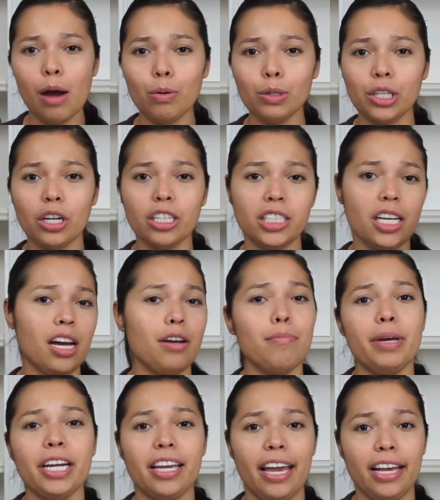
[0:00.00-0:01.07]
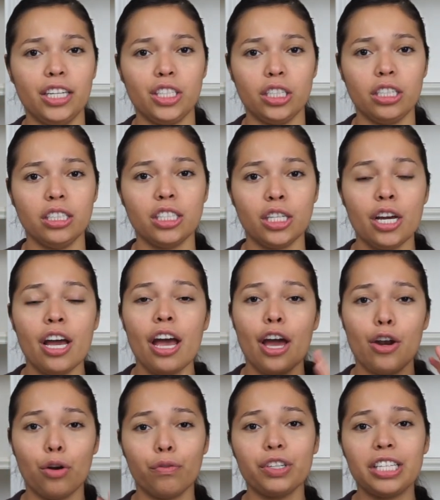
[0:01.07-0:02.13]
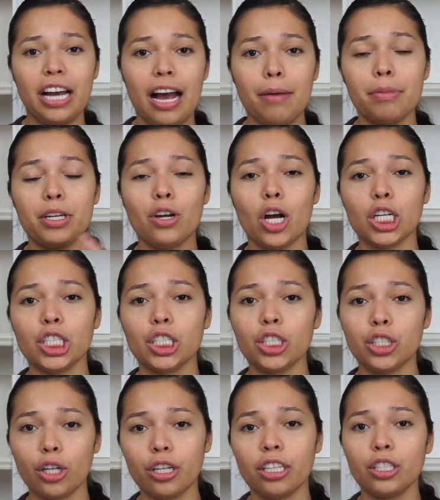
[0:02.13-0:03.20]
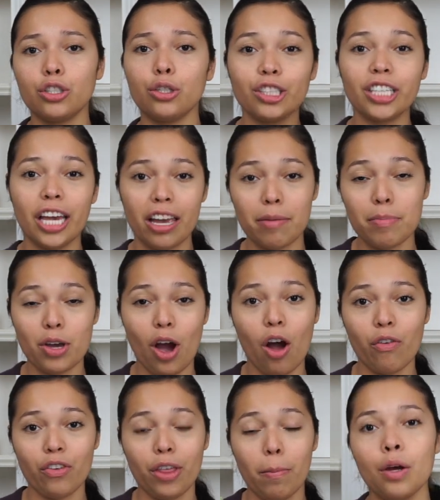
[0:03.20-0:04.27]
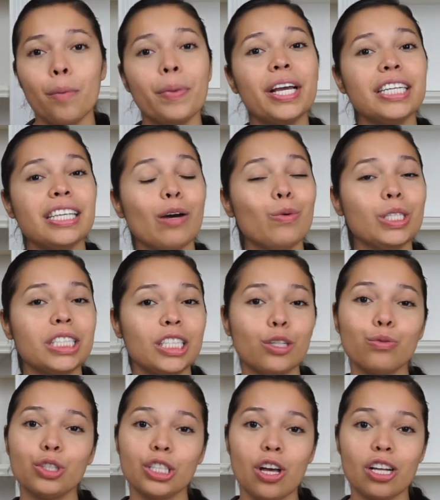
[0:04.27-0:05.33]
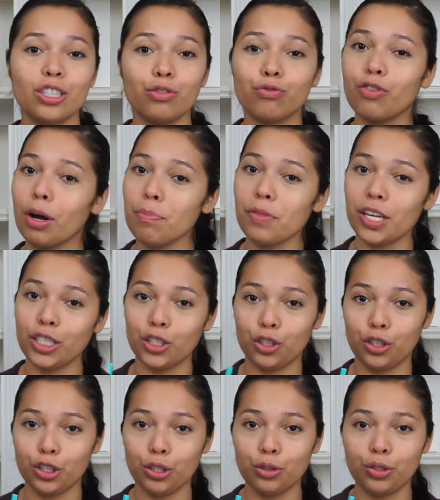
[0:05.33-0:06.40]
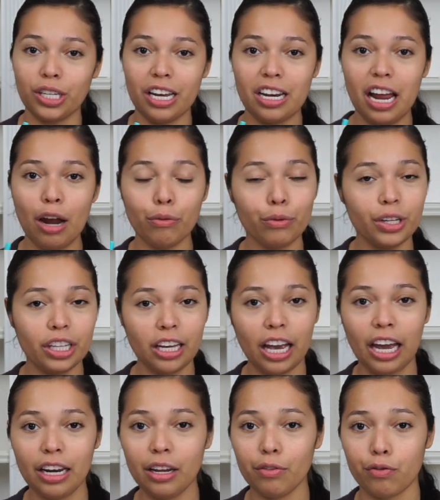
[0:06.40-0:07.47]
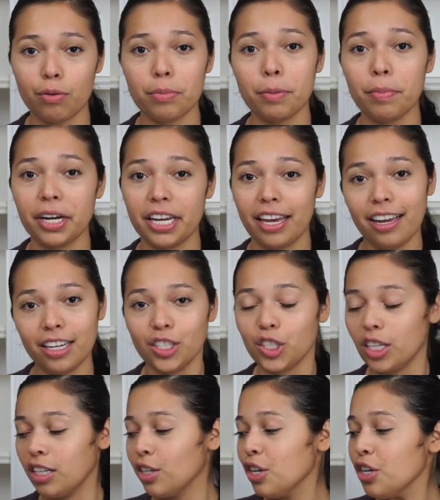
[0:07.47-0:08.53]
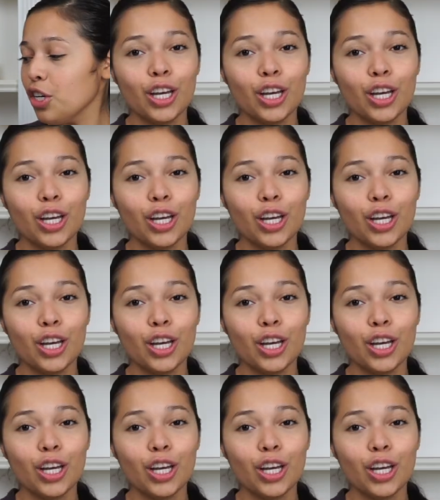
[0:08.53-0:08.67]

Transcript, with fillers: I was on a ton of medications, and over time the doctors started to take me off of them because I was seeing results from this juice and not really any from the medication.